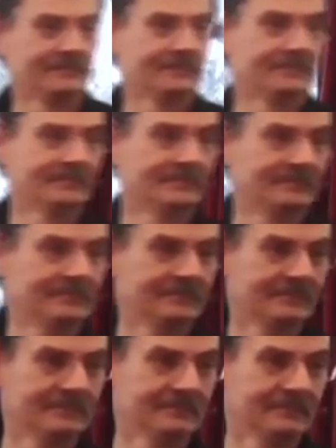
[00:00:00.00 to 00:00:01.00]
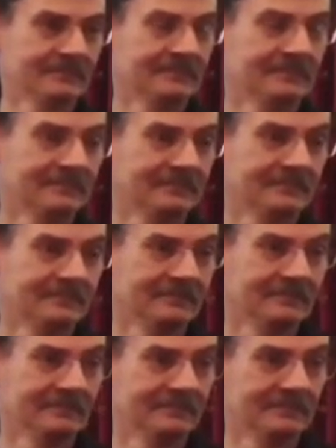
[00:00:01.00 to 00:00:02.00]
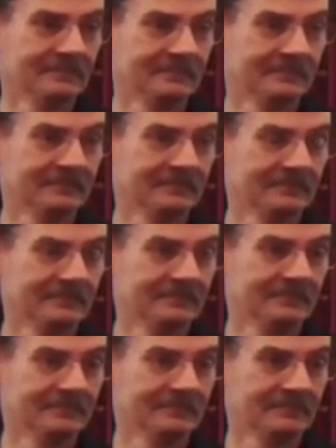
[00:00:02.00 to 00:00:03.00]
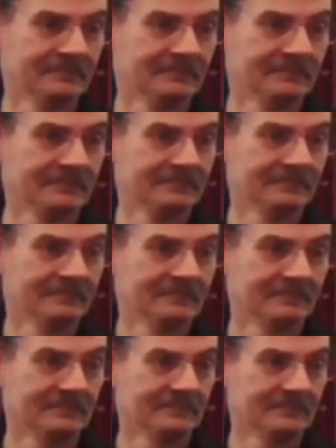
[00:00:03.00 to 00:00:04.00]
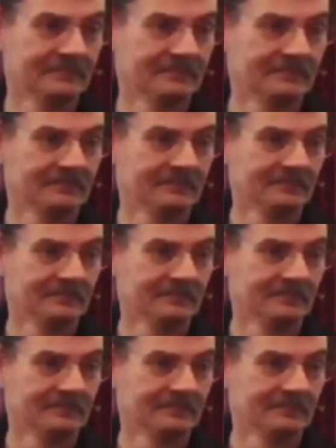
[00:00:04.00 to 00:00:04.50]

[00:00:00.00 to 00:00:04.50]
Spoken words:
Nobody speaks.